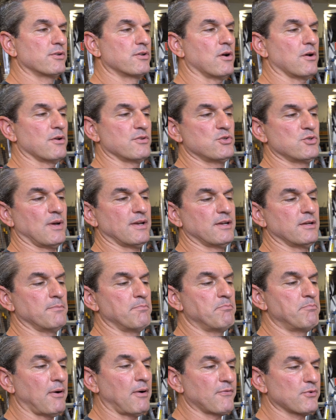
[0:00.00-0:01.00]
cart, so I could
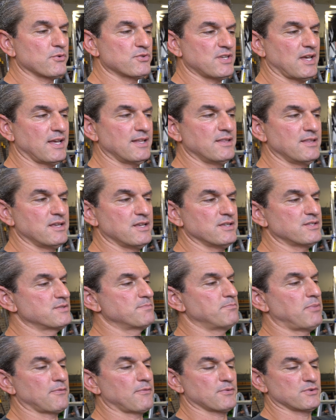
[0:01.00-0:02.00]
buffer side
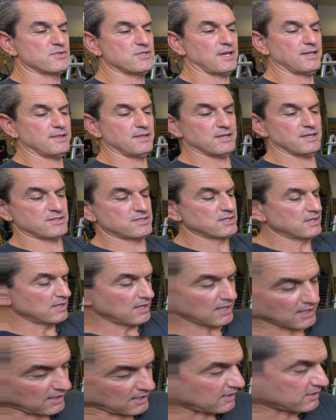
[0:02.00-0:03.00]
this,
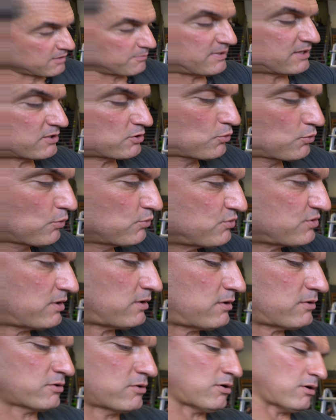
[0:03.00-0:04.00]
and I can be cruising
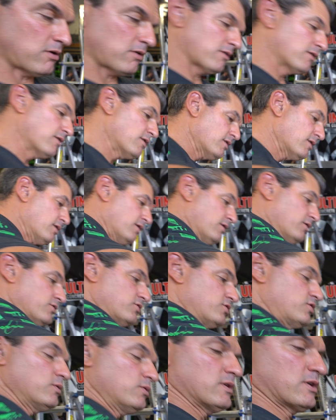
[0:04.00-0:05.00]
on a car,
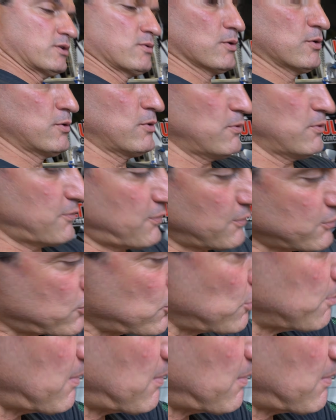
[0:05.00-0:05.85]
do a groove, do